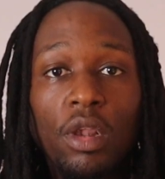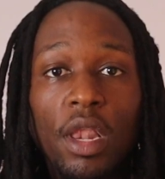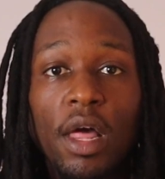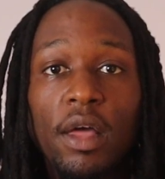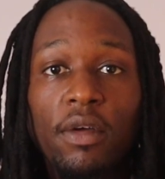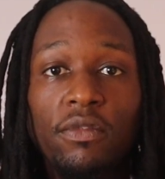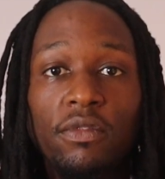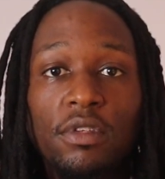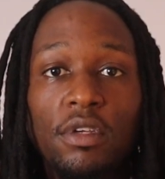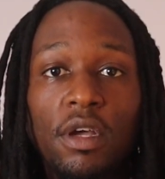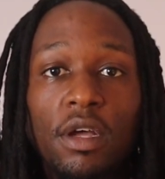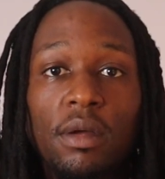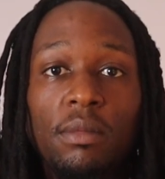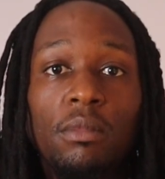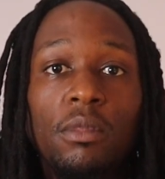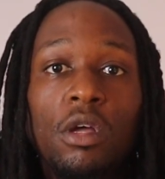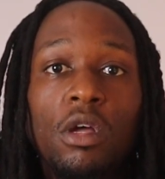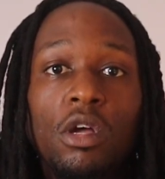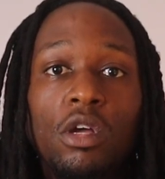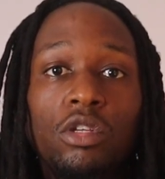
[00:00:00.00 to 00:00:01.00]
lifetime,
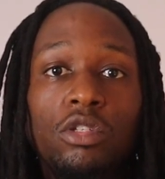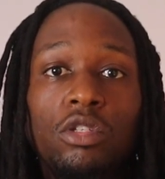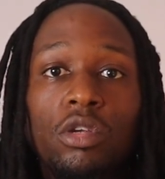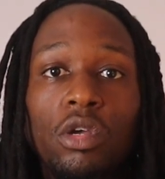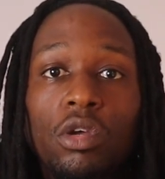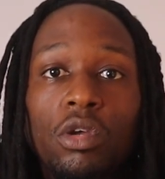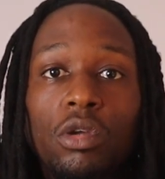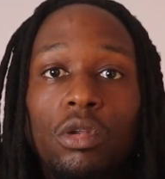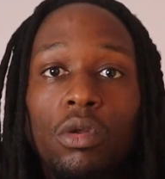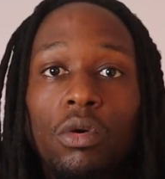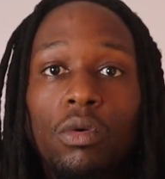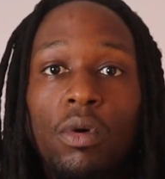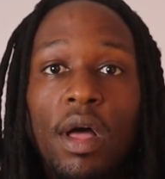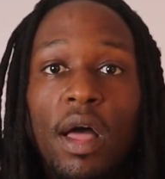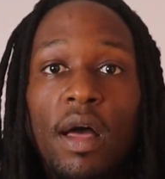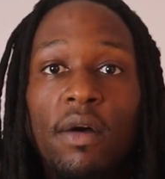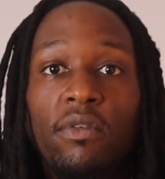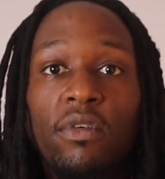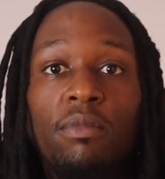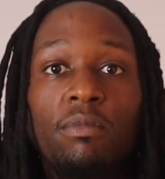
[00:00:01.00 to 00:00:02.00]
so you don't
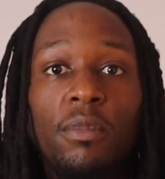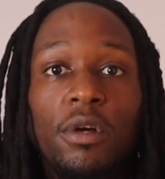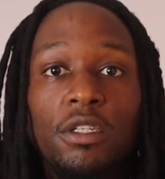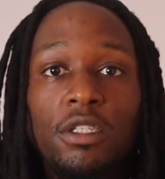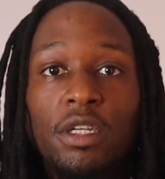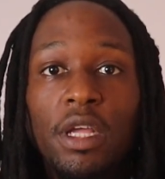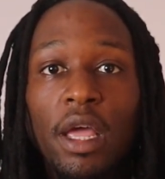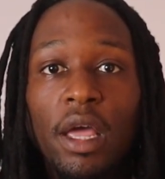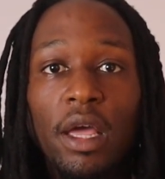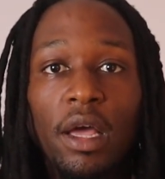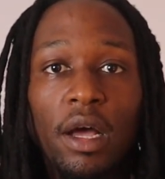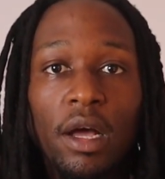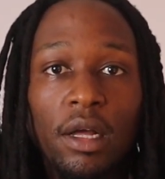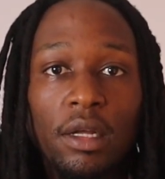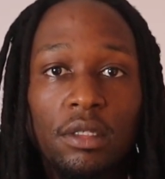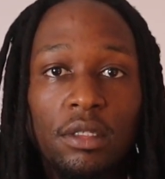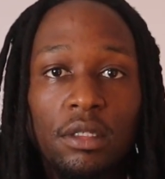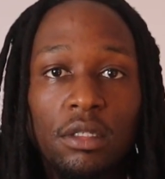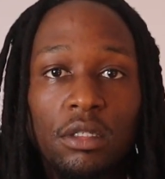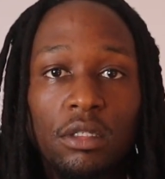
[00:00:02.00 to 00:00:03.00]
have much
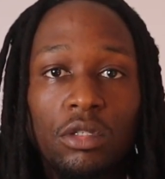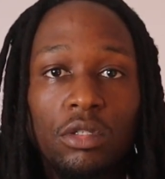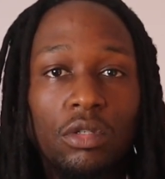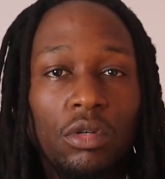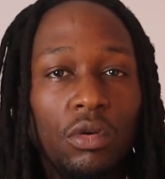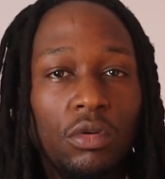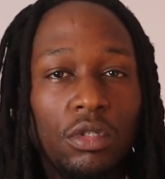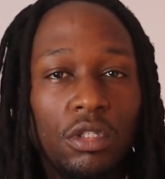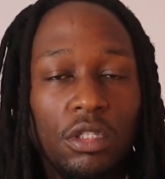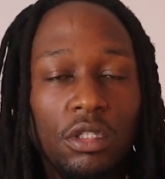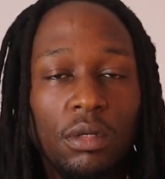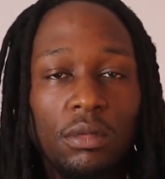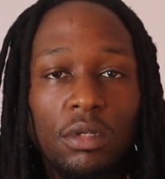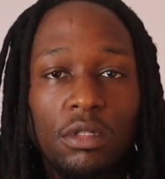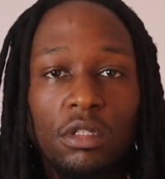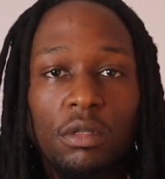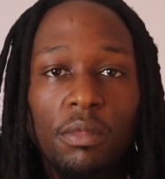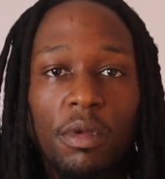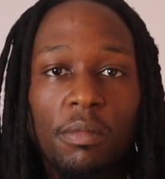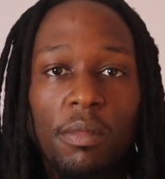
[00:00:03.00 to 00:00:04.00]
chaos. So just something
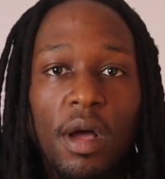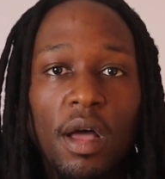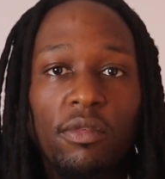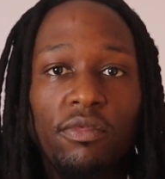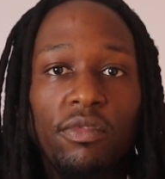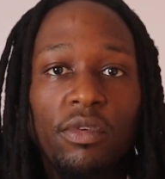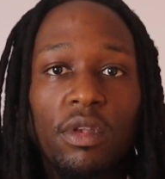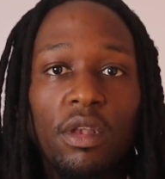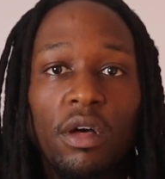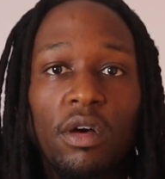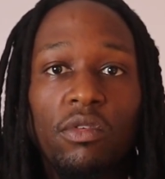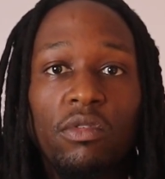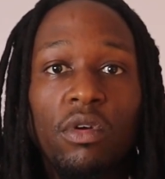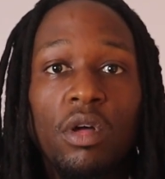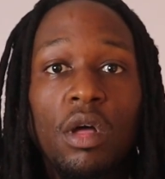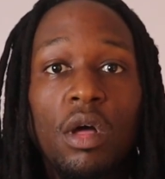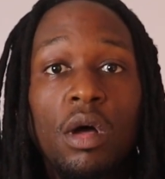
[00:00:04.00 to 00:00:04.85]
to be mindful of.